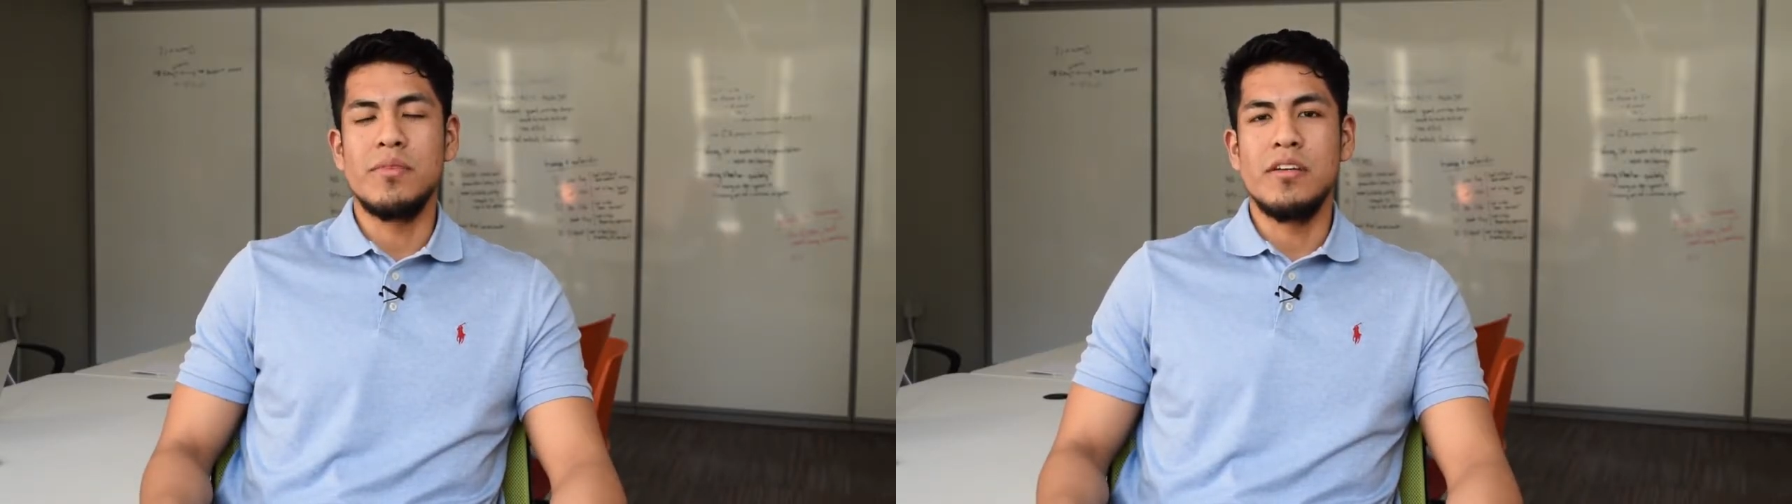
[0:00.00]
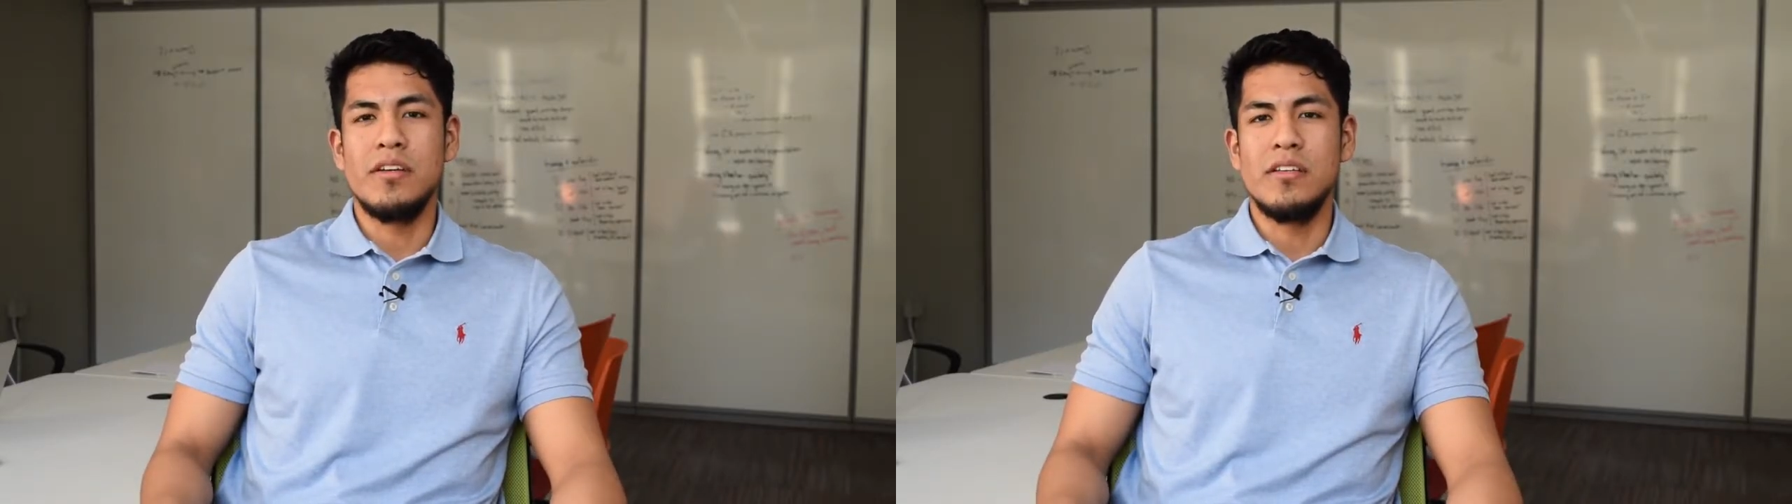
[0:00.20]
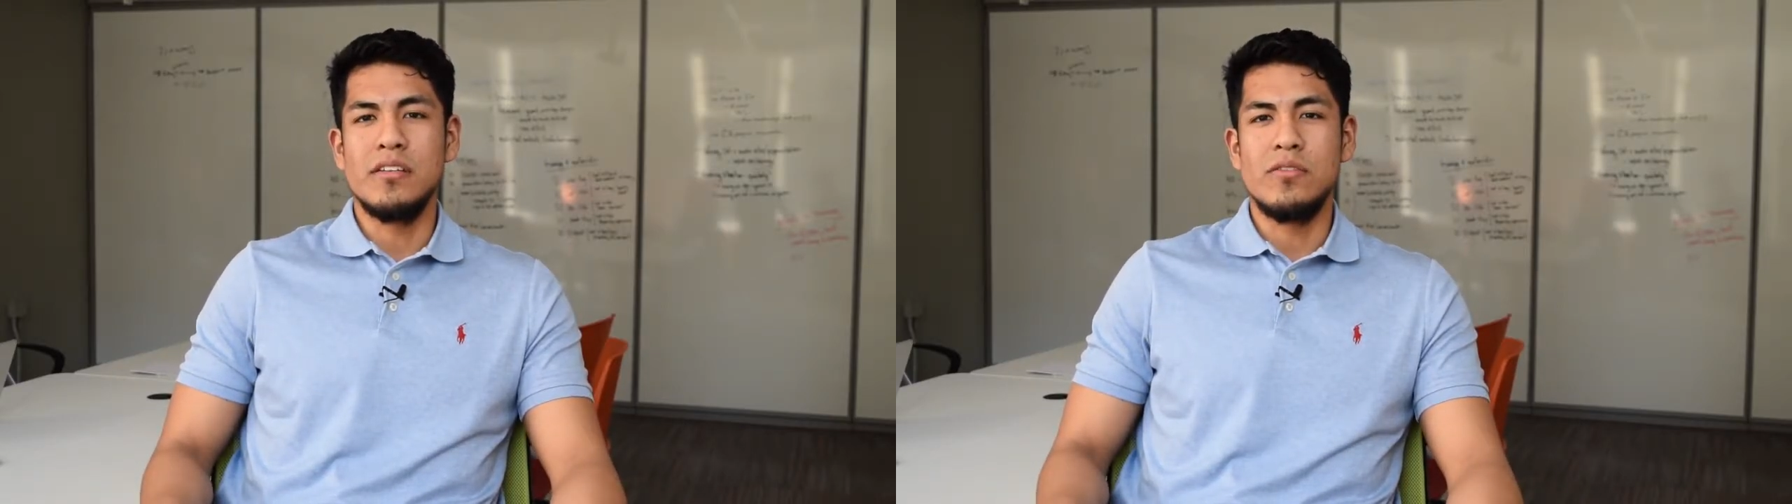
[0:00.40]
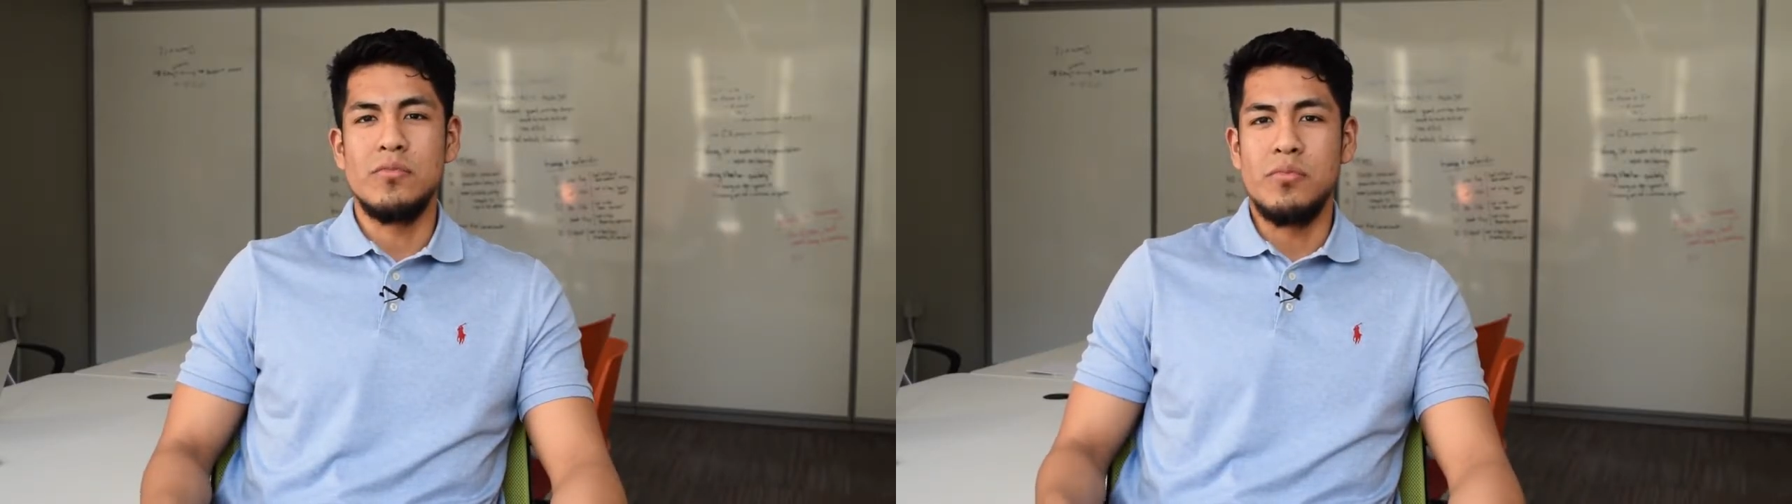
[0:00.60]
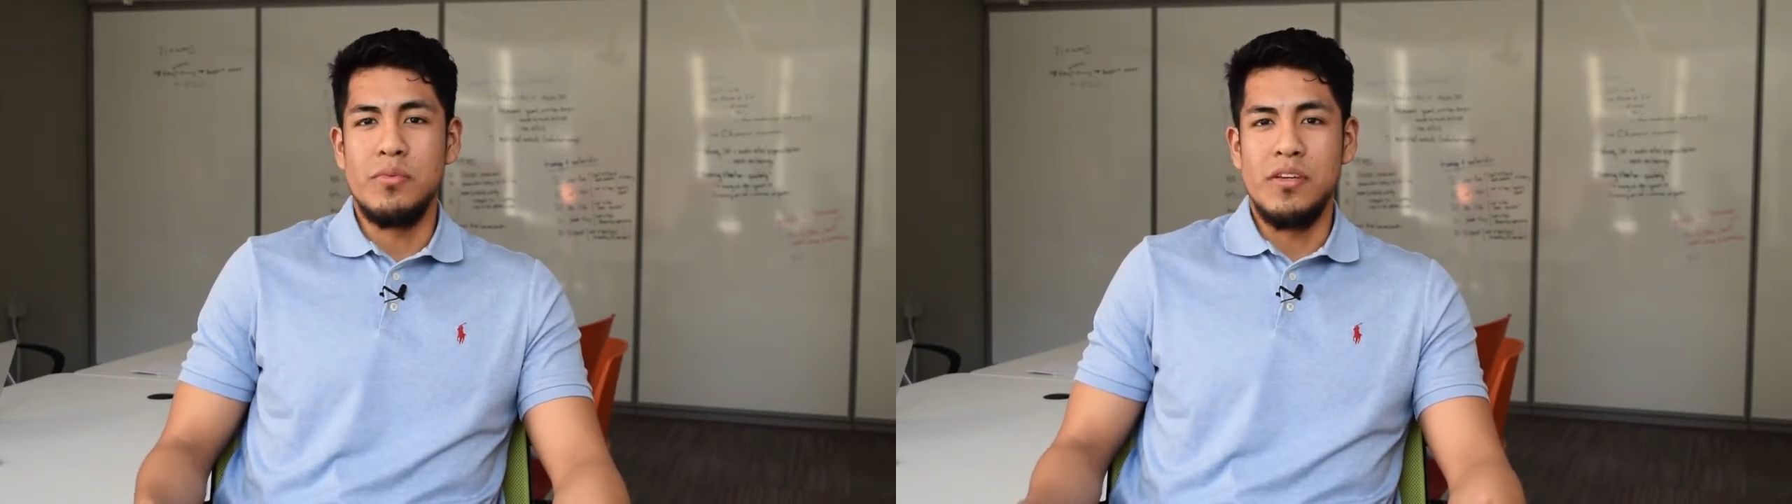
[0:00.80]
Because
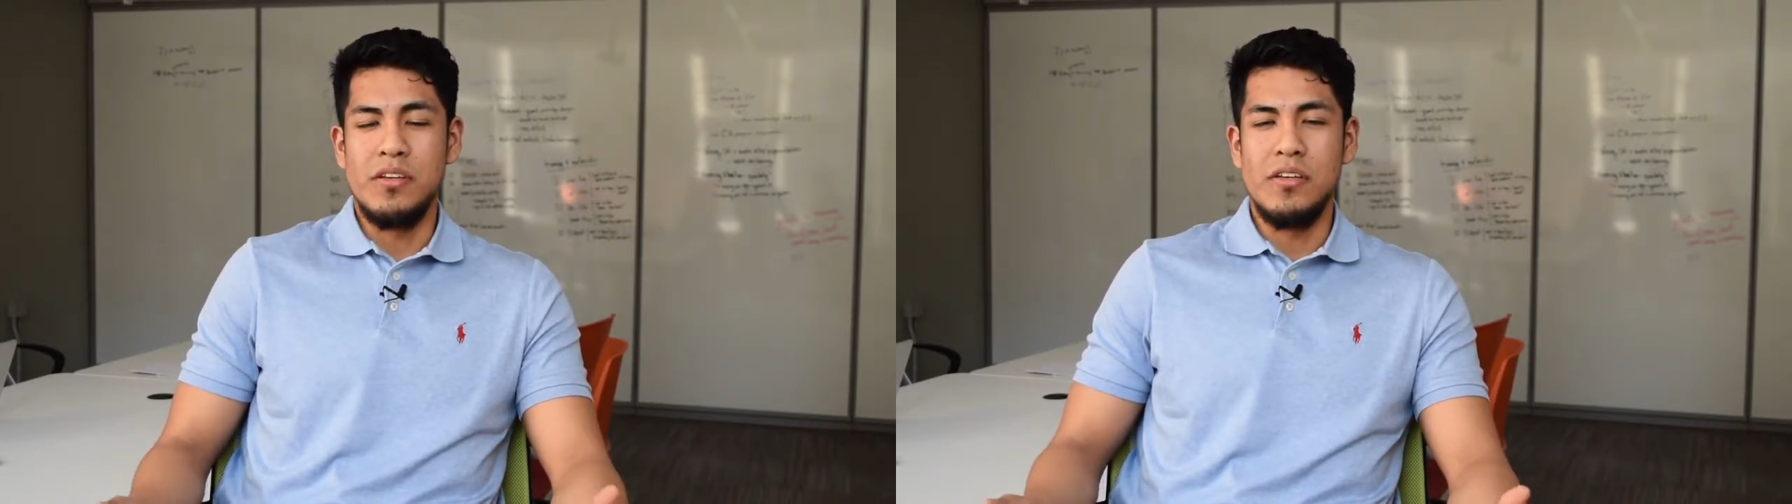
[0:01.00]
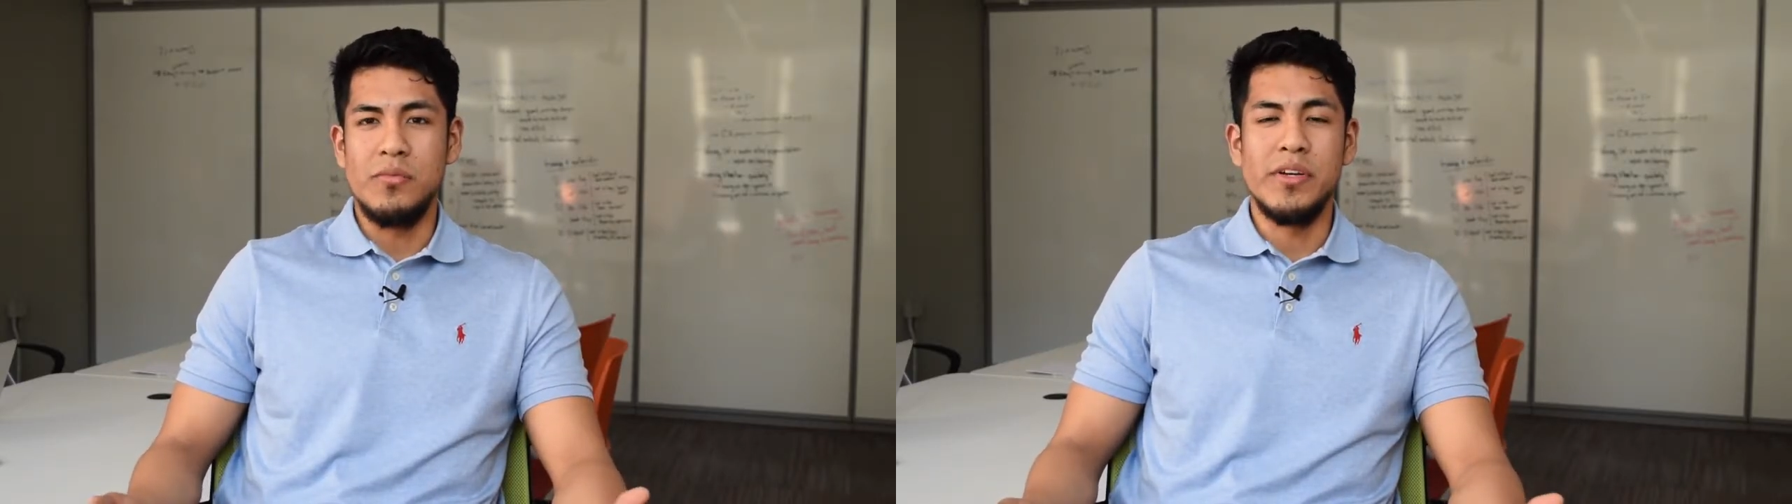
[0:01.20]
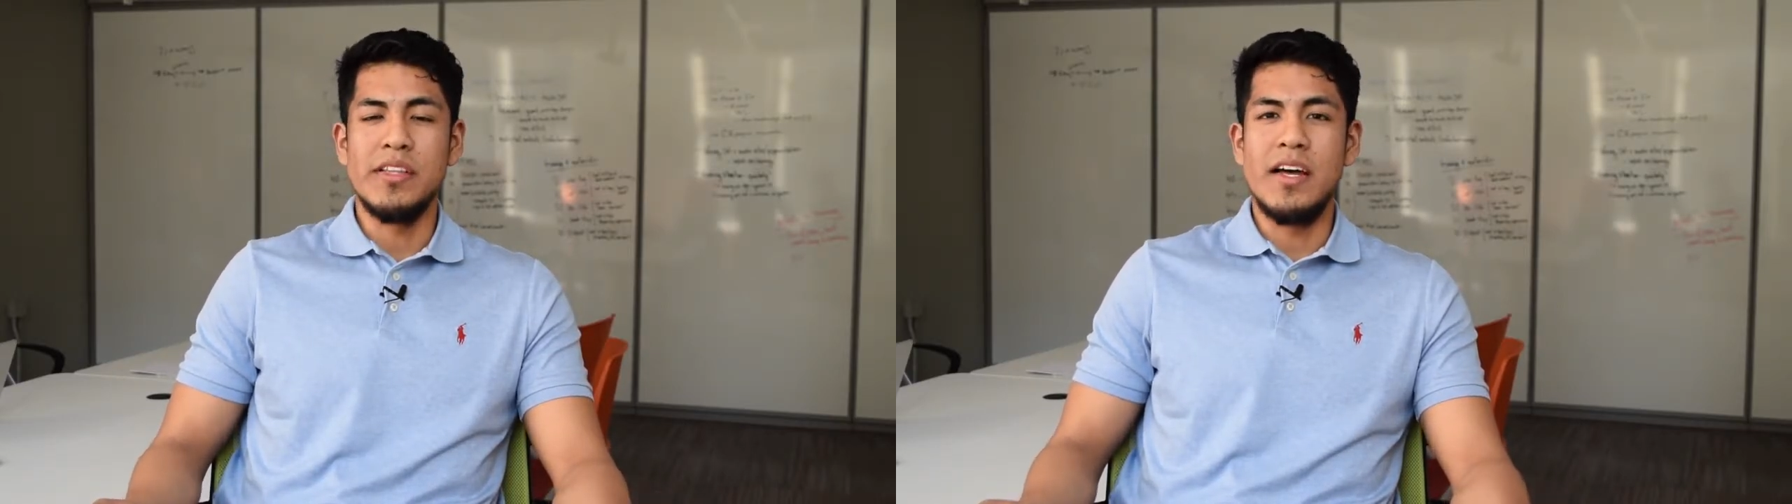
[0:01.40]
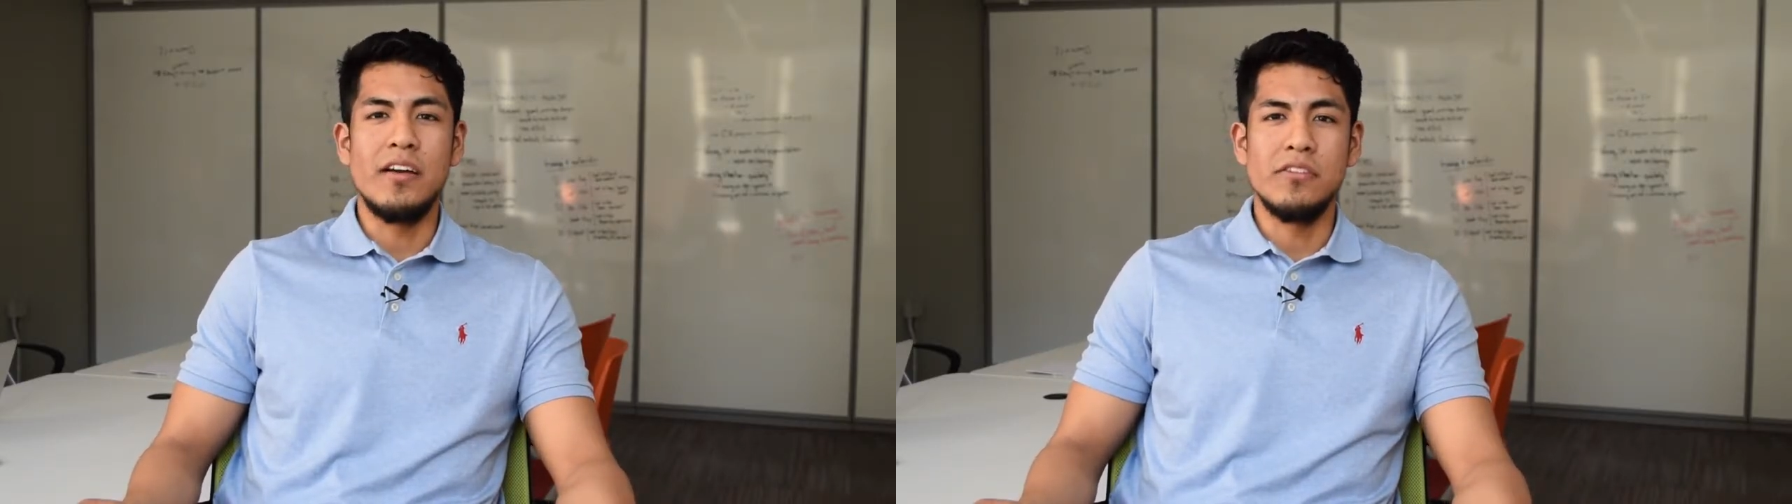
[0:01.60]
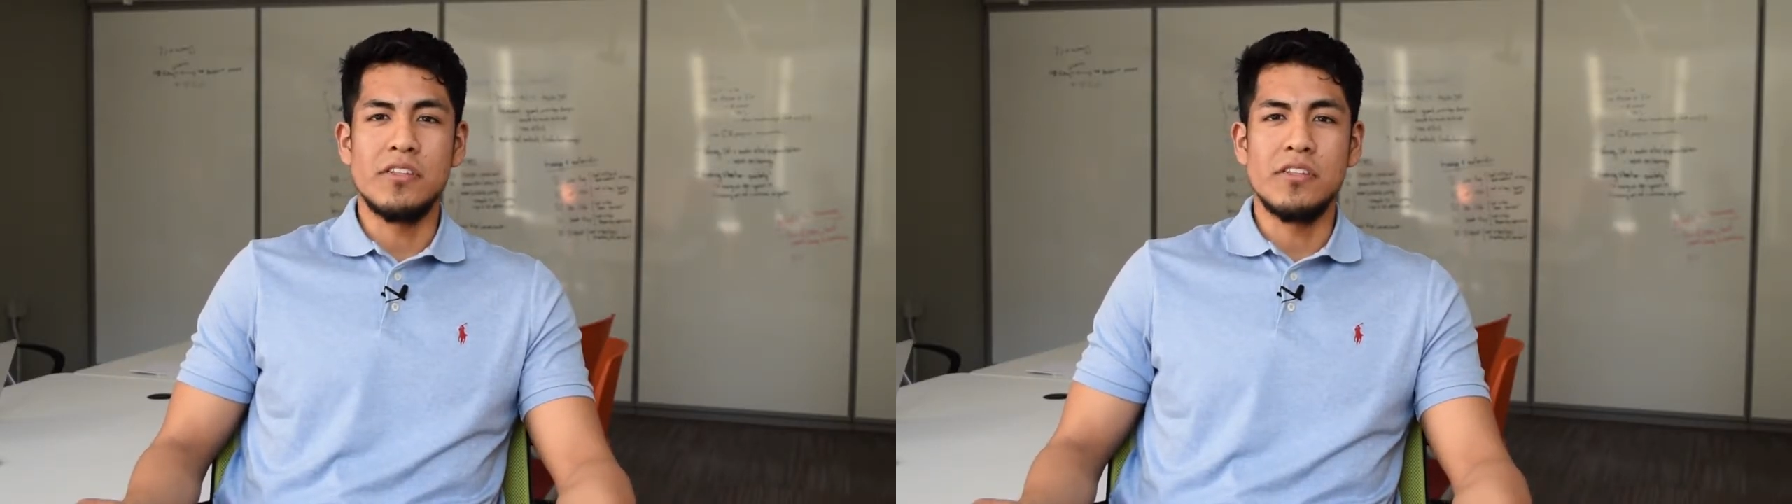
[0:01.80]
we relied on